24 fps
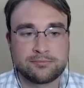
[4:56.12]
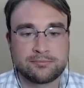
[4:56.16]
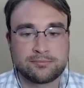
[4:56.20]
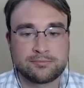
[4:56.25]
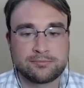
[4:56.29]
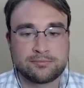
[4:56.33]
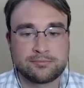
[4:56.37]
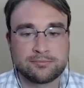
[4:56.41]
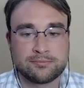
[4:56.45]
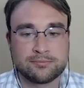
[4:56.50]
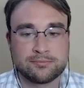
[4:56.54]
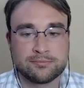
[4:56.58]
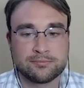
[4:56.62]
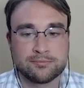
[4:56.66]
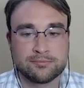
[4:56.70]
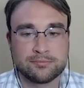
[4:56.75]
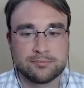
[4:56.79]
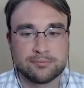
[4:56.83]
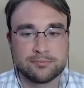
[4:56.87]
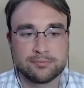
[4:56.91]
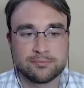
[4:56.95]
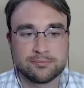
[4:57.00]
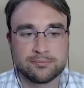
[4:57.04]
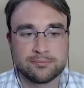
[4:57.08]

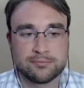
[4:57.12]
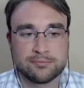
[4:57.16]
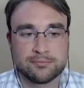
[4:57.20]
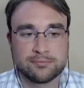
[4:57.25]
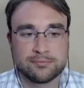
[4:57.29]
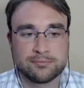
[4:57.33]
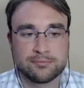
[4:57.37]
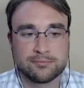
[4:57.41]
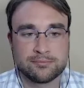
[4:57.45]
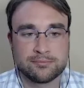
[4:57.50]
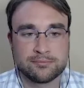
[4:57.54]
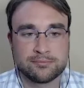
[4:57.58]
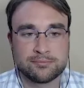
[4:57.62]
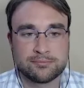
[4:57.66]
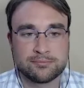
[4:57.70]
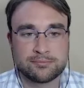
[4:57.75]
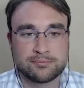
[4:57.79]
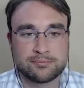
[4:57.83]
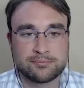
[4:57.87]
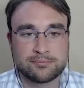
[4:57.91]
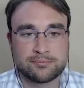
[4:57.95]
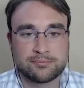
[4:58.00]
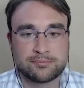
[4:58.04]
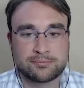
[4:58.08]

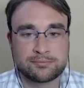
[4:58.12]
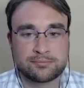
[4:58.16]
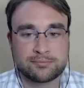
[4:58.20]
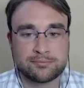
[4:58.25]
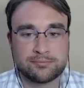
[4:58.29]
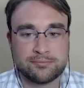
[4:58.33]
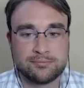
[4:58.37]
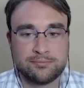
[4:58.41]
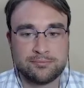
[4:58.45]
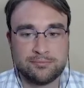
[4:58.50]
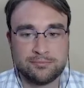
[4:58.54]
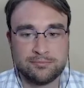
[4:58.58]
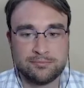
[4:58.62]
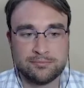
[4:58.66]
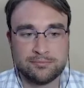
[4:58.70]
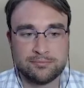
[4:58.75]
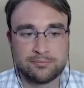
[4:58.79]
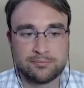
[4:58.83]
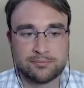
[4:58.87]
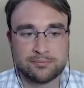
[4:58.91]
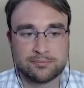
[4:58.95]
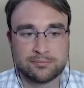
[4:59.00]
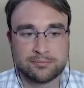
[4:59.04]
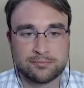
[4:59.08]

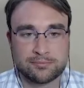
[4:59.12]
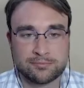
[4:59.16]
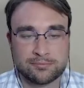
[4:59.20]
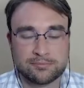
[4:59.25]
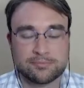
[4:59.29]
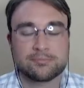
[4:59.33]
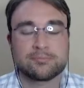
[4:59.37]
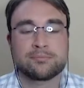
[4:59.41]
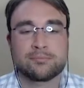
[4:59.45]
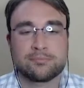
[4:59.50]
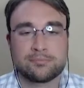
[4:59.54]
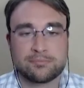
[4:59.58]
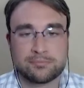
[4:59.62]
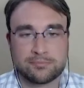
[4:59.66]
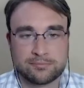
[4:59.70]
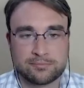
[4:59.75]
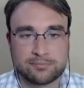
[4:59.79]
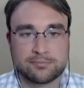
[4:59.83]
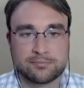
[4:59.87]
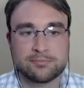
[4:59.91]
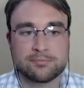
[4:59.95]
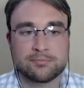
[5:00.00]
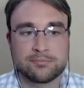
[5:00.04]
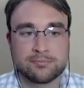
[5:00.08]

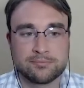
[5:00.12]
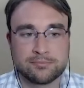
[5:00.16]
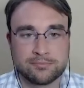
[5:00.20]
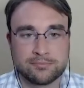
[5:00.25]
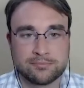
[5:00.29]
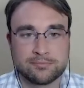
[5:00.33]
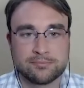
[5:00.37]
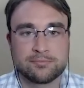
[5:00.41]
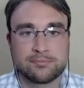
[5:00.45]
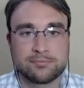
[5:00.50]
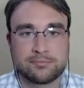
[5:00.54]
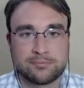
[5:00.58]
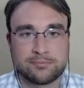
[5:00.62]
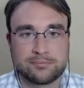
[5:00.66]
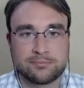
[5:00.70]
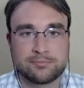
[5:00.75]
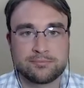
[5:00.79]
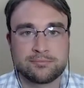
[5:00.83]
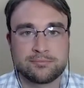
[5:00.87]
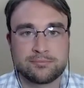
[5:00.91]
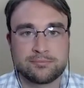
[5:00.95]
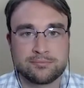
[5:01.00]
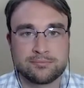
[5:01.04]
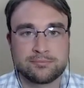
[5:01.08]

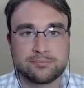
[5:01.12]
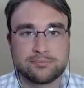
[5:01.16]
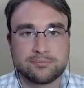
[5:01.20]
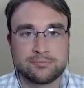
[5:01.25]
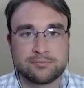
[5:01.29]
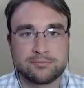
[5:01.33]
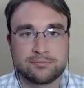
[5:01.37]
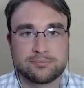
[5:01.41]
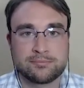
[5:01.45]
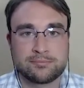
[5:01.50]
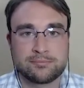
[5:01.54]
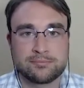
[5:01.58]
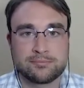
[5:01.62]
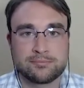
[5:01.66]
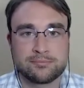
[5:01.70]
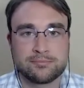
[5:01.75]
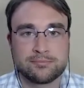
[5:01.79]
[no speech]